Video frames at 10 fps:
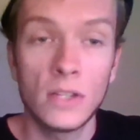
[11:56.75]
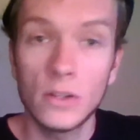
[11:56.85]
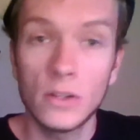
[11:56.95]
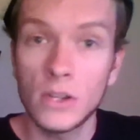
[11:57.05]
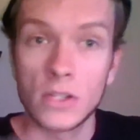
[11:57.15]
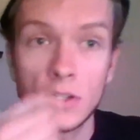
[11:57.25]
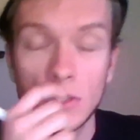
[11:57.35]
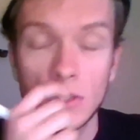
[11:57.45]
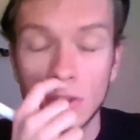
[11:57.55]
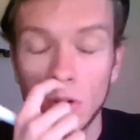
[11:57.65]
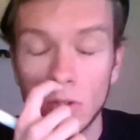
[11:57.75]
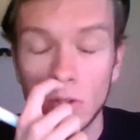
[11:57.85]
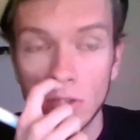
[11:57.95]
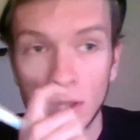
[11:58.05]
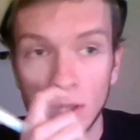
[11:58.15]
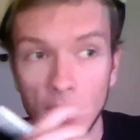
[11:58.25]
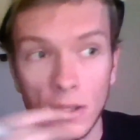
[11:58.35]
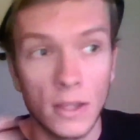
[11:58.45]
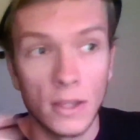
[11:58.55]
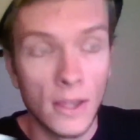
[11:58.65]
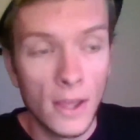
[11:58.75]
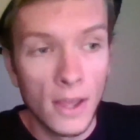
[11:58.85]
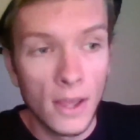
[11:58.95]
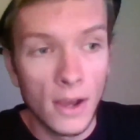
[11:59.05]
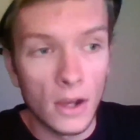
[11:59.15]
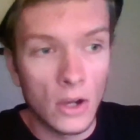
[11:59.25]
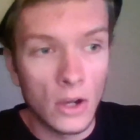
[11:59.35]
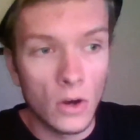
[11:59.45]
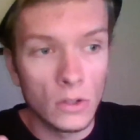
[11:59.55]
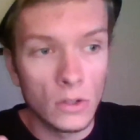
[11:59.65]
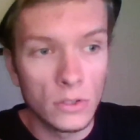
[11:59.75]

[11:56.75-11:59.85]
It's called A Call to